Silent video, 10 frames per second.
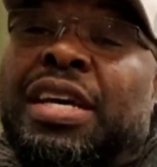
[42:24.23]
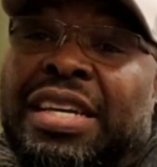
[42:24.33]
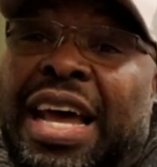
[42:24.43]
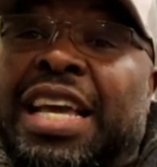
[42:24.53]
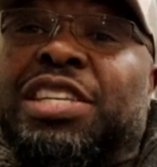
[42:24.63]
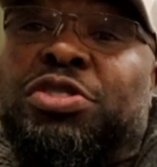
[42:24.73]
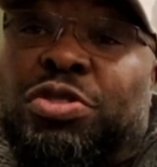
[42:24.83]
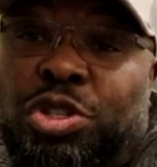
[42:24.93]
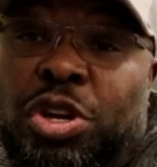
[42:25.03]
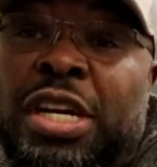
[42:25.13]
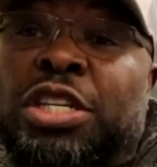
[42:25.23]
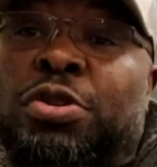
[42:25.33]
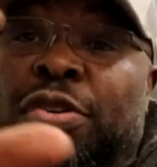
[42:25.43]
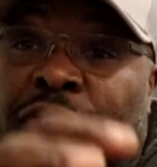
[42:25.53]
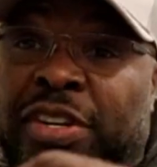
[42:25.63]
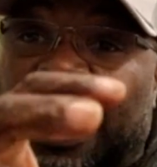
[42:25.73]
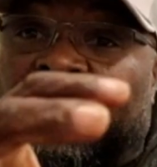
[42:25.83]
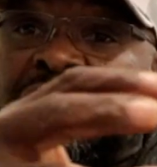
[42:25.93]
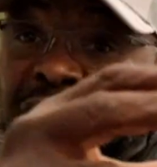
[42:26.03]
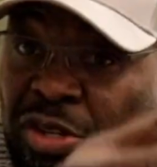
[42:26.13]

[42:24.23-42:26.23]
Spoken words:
Now he's gonna do it for Dereck.